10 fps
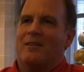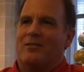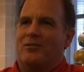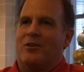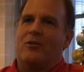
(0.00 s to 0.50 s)

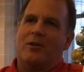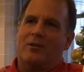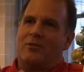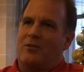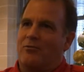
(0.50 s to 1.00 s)
It's
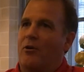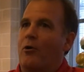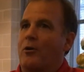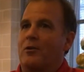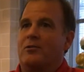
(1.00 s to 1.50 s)
serious. He's
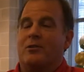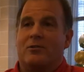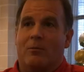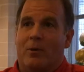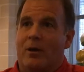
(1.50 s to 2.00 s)
focused. He's
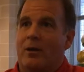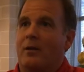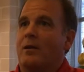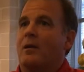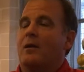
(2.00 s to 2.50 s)

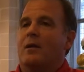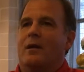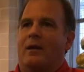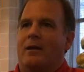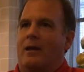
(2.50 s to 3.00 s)
committed.
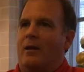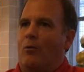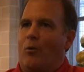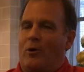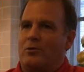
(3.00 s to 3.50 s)
He
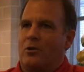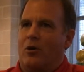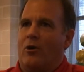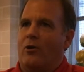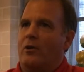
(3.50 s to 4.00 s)
works
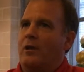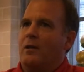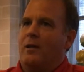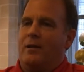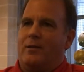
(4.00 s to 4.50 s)
hard.
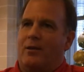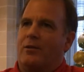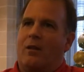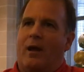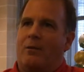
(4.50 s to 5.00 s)
He
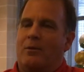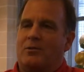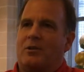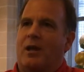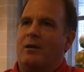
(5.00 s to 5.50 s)
doesn't like
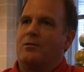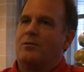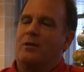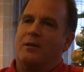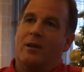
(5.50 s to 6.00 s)

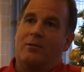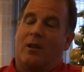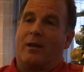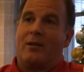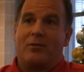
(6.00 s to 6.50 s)
mistakes. He doesn't
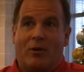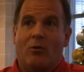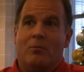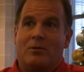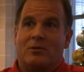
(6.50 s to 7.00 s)
like his
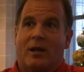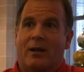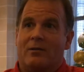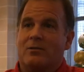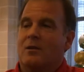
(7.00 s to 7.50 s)
own
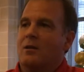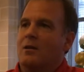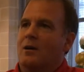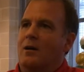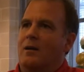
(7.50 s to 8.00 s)
mistakes.
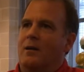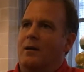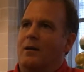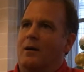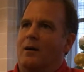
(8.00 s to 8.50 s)

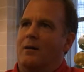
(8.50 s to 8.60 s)
He